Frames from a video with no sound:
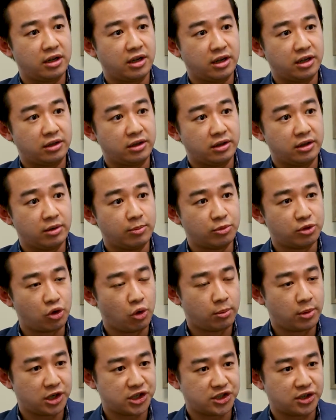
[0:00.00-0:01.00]
In the
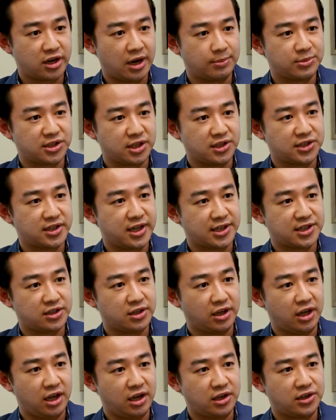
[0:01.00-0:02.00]
normal circumstance, that's
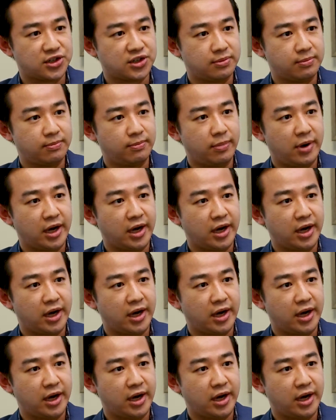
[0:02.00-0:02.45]
the case.